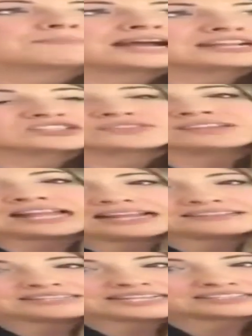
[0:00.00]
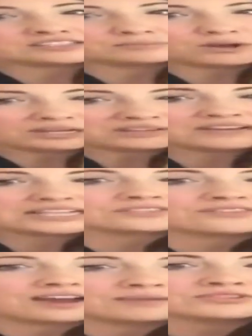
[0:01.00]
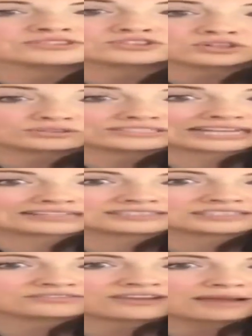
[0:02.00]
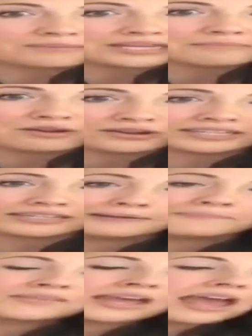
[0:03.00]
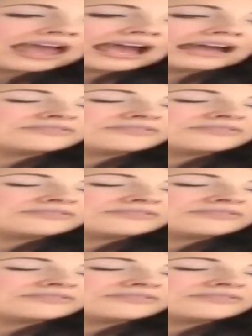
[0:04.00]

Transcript: patch of land next to Polyface Farm, which is Joel Salatin's farm in America. And